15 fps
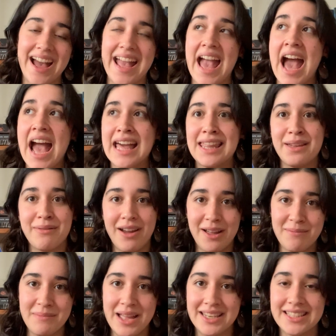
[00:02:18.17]
I highly
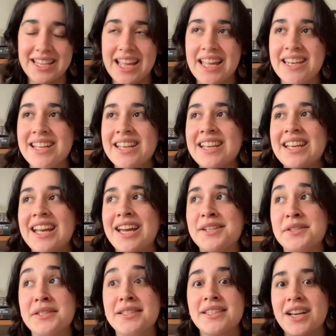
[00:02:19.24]
recommend it.
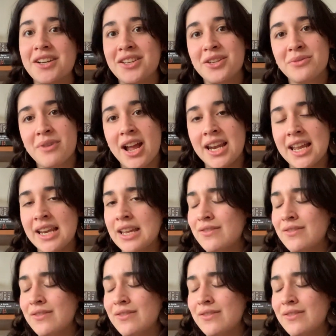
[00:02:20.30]
It'll suck you right in.